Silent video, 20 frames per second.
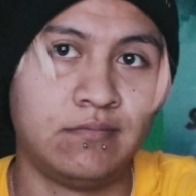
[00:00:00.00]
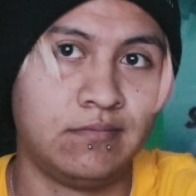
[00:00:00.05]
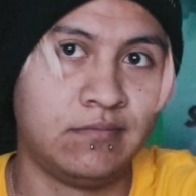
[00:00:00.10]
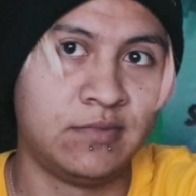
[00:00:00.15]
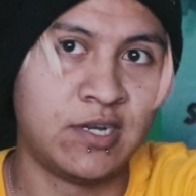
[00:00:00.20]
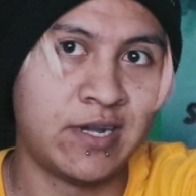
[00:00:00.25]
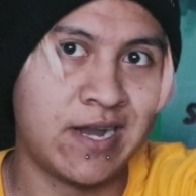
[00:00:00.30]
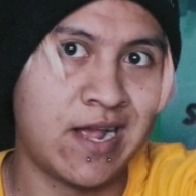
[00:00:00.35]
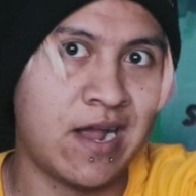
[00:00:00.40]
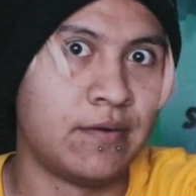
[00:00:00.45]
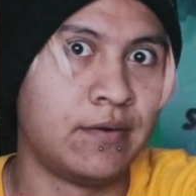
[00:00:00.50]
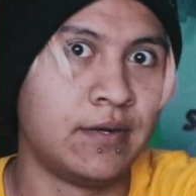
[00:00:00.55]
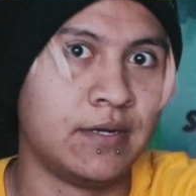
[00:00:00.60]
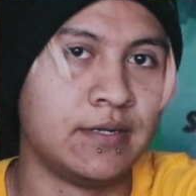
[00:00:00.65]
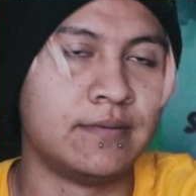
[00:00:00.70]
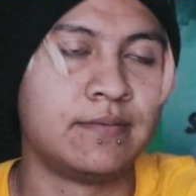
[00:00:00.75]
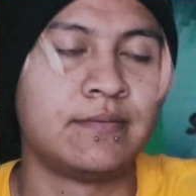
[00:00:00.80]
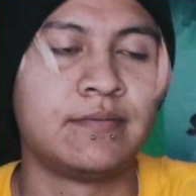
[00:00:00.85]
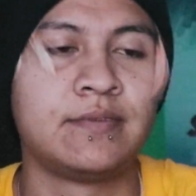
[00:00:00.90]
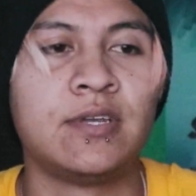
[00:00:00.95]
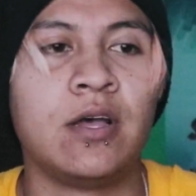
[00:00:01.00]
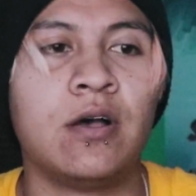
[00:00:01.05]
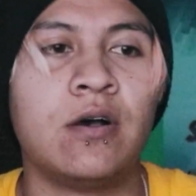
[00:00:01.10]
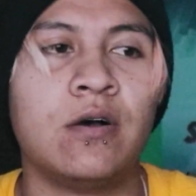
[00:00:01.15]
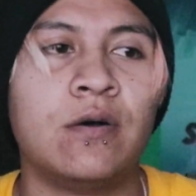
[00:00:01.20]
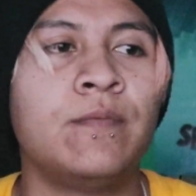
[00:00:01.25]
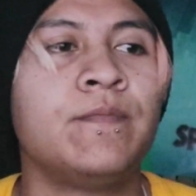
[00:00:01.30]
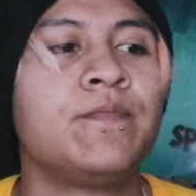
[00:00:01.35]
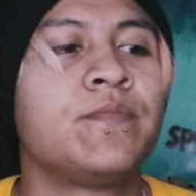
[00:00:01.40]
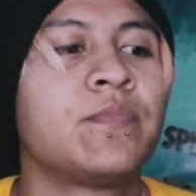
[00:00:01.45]
They're not real.
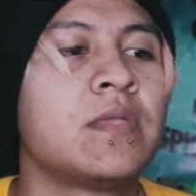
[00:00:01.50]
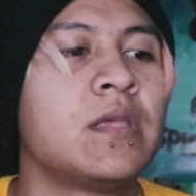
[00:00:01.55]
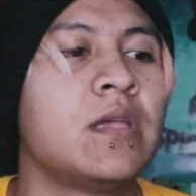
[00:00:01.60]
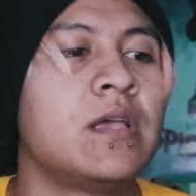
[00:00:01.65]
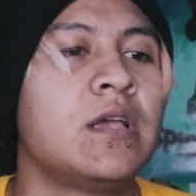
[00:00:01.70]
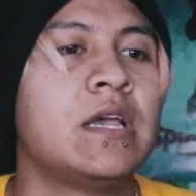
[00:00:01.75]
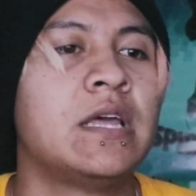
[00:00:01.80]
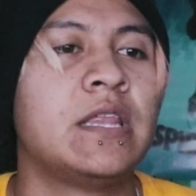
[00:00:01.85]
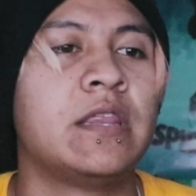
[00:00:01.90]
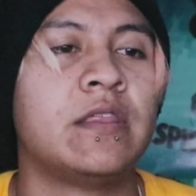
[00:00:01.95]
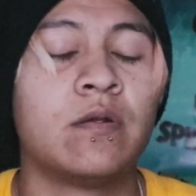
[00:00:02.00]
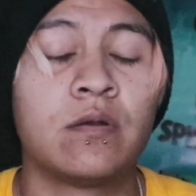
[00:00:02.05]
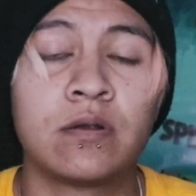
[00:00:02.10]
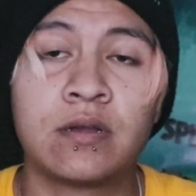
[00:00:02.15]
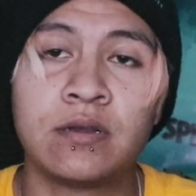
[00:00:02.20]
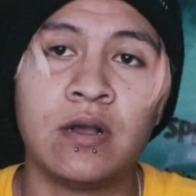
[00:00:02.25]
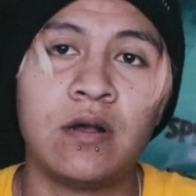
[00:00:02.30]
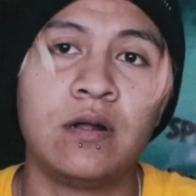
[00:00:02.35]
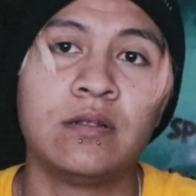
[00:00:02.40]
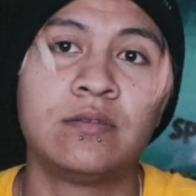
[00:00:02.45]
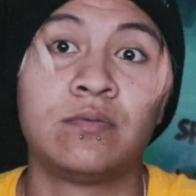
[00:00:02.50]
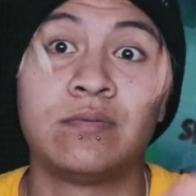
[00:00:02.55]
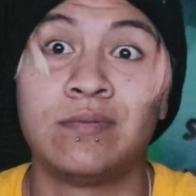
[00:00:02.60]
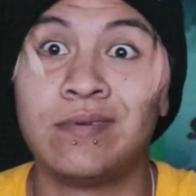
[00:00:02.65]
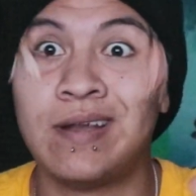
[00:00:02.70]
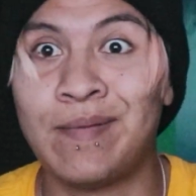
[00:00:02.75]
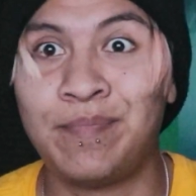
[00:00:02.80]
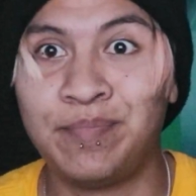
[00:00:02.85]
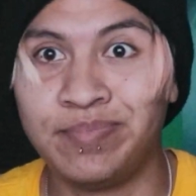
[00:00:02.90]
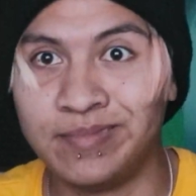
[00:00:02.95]
So they're called
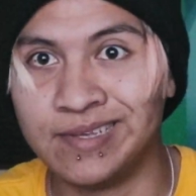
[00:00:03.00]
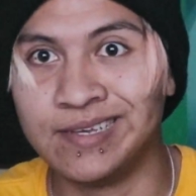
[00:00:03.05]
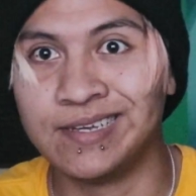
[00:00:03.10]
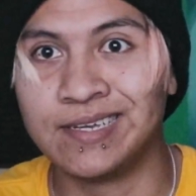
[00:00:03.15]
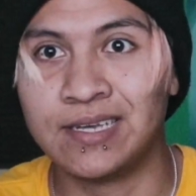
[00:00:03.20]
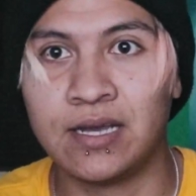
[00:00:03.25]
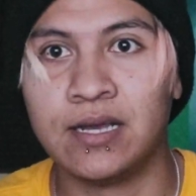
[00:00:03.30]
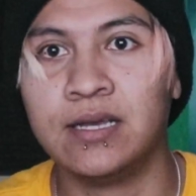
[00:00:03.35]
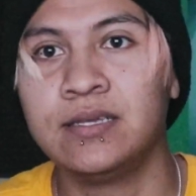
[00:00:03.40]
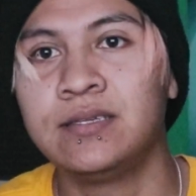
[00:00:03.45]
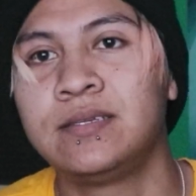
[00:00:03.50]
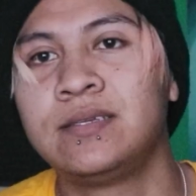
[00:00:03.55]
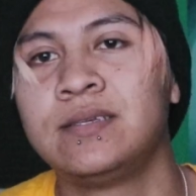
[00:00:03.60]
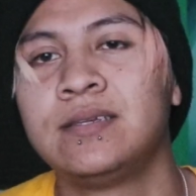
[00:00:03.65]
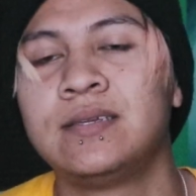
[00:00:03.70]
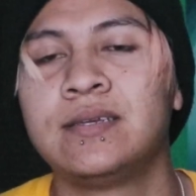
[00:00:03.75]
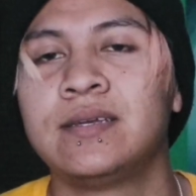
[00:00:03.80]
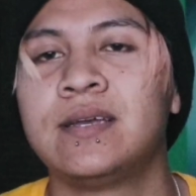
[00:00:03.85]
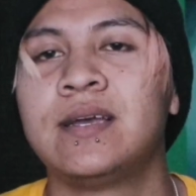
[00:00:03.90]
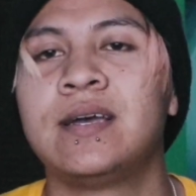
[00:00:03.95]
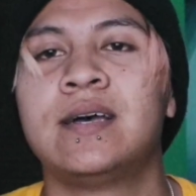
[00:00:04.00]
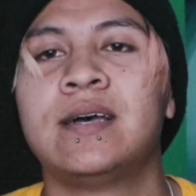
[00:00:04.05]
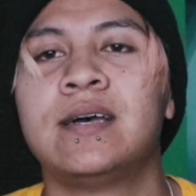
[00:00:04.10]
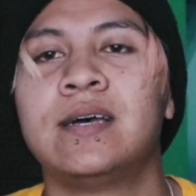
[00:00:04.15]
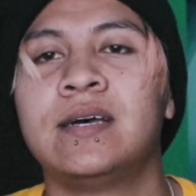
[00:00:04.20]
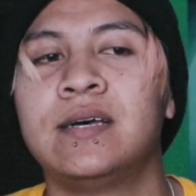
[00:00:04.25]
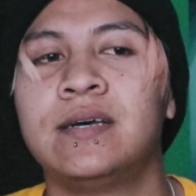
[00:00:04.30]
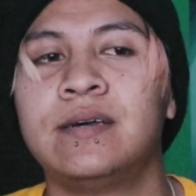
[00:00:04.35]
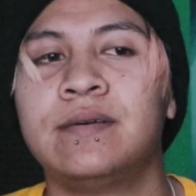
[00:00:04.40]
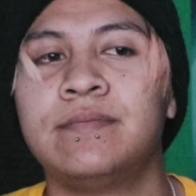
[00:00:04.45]
replicas,
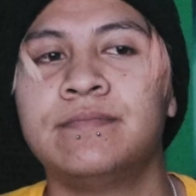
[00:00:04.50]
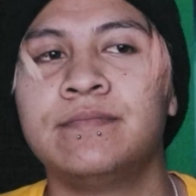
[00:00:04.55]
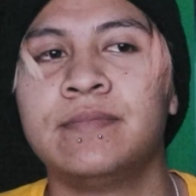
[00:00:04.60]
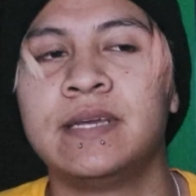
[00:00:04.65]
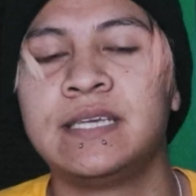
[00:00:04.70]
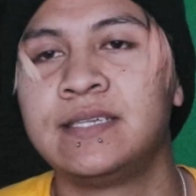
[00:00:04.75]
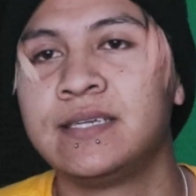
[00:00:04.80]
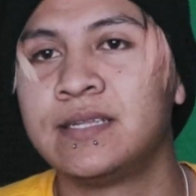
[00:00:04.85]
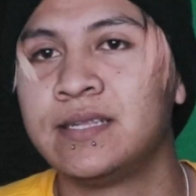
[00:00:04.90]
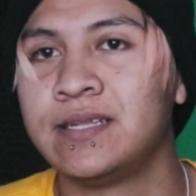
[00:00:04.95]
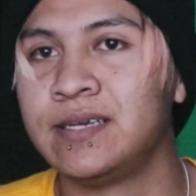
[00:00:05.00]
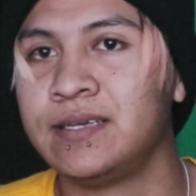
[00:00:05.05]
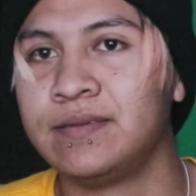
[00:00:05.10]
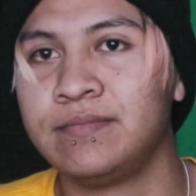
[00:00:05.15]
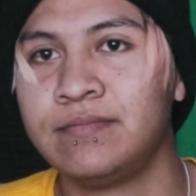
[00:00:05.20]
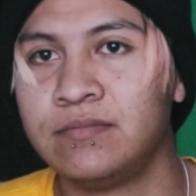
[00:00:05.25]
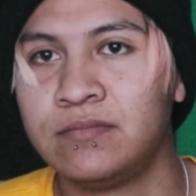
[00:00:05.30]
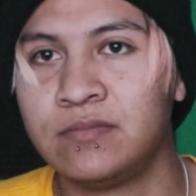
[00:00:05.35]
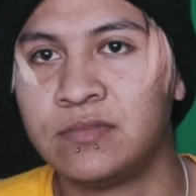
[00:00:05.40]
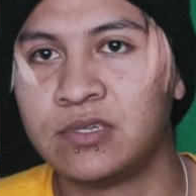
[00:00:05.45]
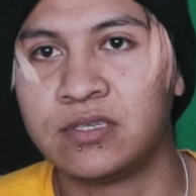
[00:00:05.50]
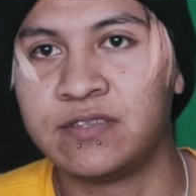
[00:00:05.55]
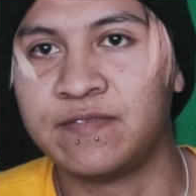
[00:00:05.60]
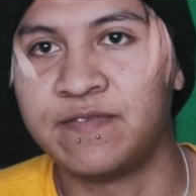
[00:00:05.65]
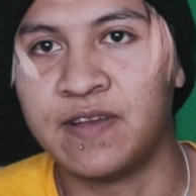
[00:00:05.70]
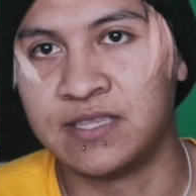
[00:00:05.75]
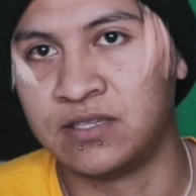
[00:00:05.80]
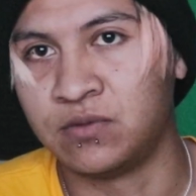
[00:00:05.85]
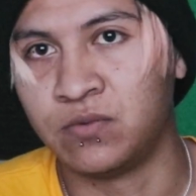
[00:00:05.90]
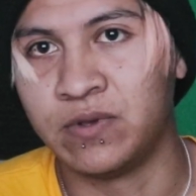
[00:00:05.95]
basically just a
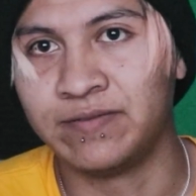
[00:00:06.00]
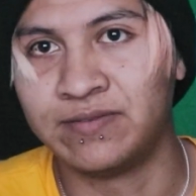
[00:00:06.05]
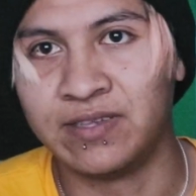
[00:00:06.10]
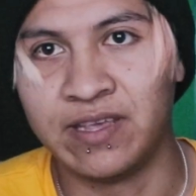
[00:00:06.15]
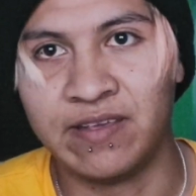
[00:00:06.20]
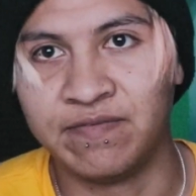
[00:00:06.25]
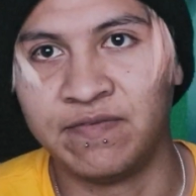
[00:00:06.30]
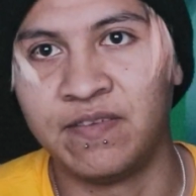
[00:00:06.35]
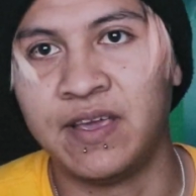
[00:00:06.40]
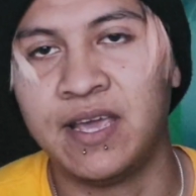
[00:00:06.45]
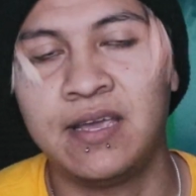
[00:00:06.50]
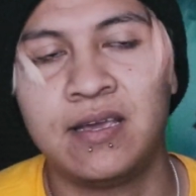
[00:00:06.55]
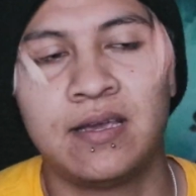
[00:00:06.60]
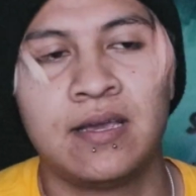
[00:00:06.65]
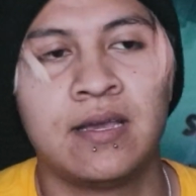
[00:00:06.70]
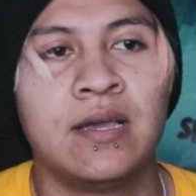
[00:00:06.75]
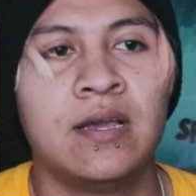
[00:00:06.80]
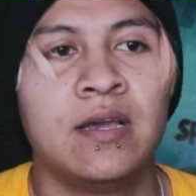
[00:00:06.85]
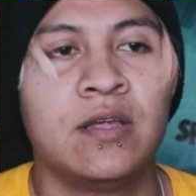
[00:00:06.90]
fancy way of saying fake.